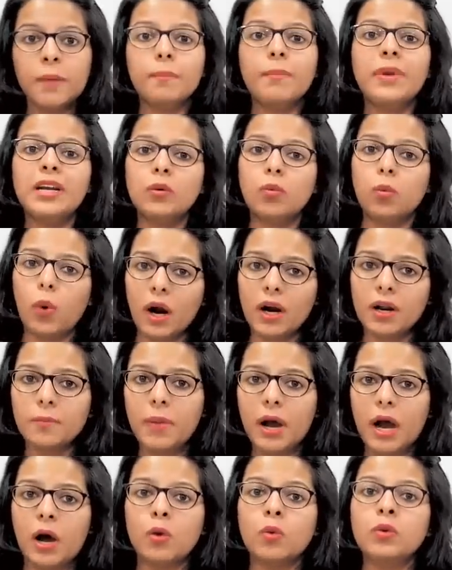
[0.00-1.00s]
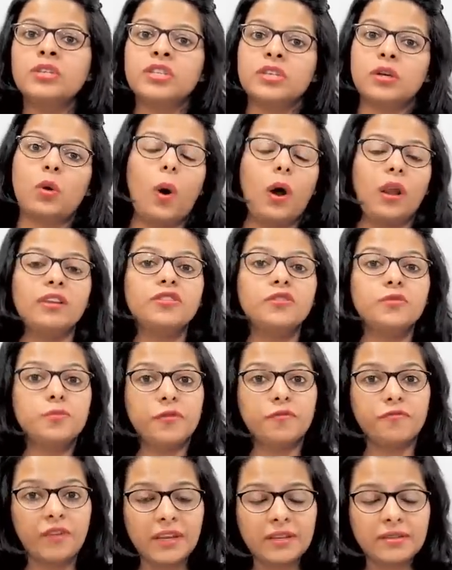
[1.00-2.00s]
But what about college
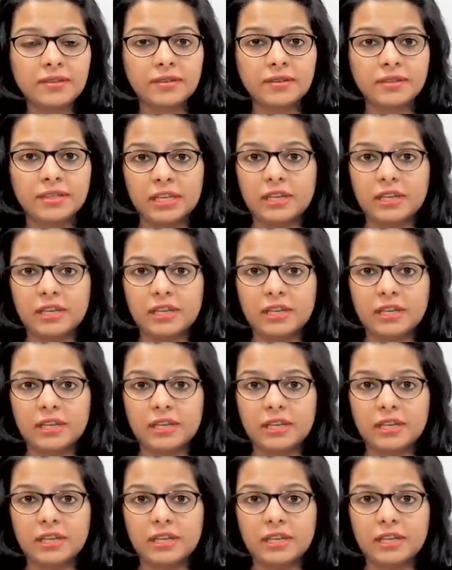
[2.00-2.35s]
professors?